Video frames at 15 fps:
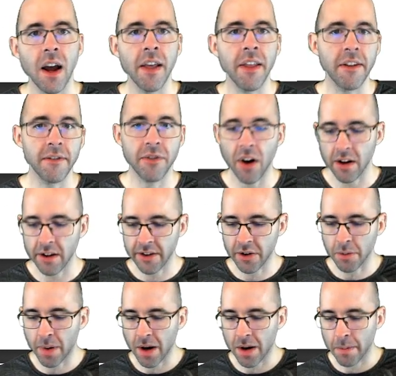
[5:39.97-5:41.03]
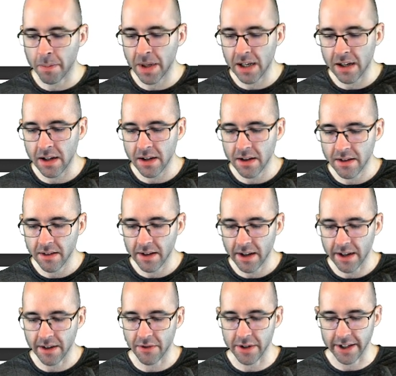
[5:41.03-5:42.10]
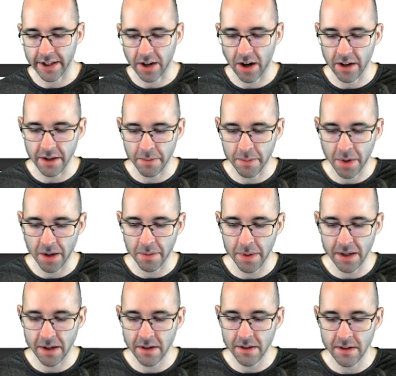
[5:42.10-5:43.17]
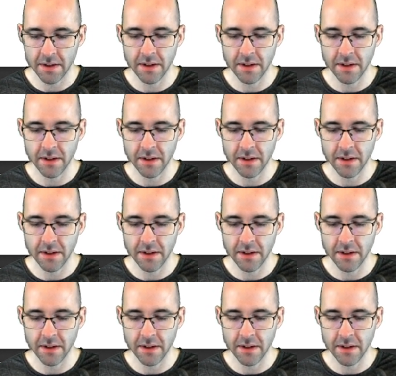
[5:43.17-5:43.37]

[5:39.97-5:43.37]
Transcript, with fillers: And then for our little part B, I didn't really call it part B,